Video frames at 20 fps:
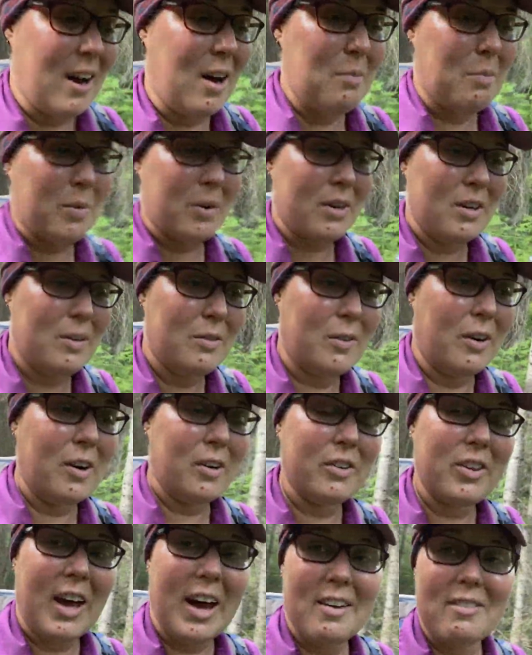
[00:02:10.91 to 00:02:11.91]
Burney
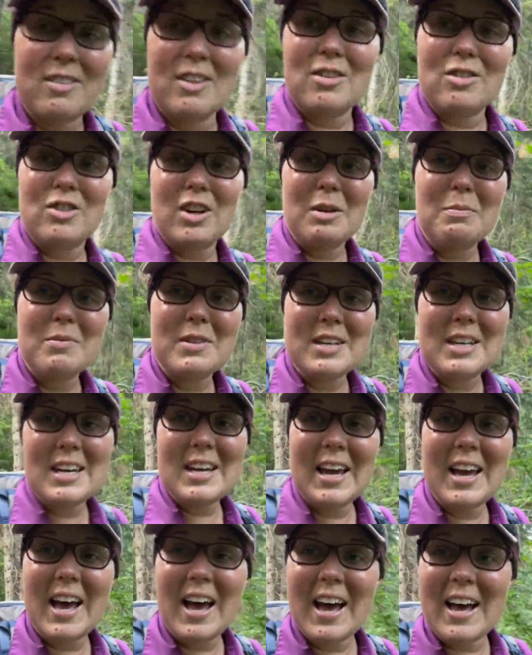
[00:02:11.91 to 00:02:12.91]
Falls have the shape that it
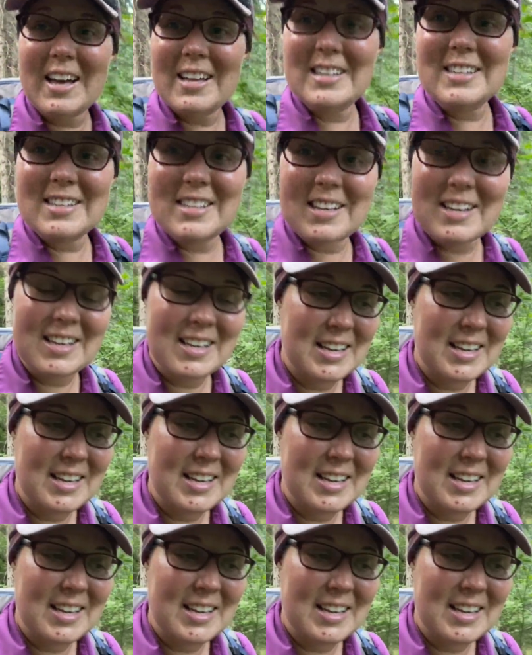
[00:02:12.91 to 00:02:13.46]
has